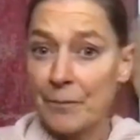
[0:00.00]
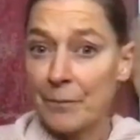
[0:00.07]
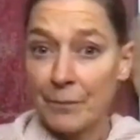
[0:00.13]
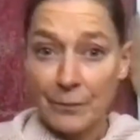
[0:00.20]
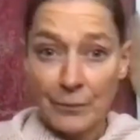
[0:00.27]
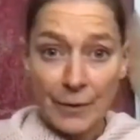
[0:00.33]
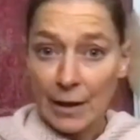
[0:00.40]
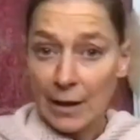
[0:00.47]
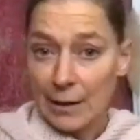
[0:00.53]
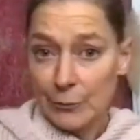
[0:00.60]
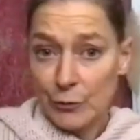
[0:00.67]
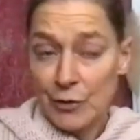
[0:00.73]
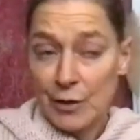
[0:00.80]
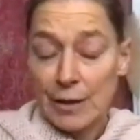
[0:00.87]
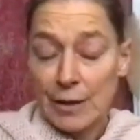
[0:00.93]

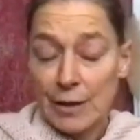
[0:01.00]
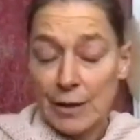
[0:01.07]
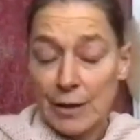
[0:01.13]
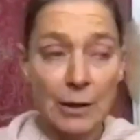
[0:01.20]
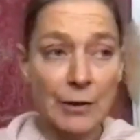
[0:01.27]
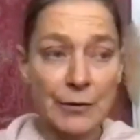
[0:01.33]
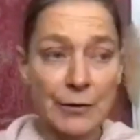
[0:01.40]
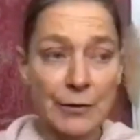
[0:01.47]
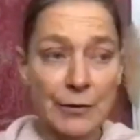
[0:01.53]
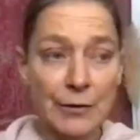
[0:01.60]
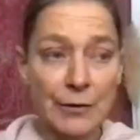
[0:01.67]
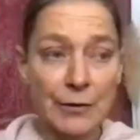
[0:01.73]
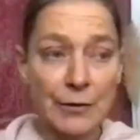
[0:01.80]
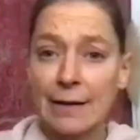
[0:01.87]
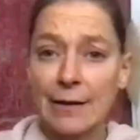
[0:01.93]

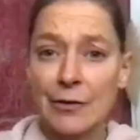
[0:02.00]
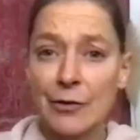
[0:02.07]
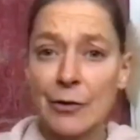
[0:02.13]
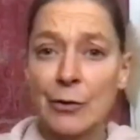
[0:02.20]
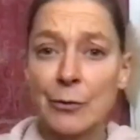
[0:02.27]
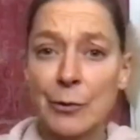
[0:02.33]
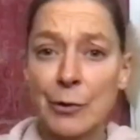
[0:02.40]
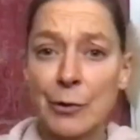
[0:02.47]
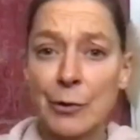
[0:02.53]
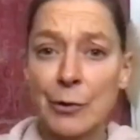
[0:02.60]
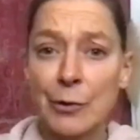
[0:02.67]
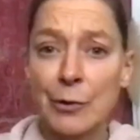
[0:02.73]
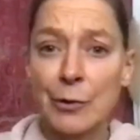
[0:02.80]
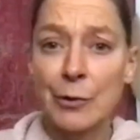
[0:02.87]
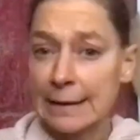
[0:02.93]
understandings or
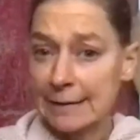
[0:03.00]
wrong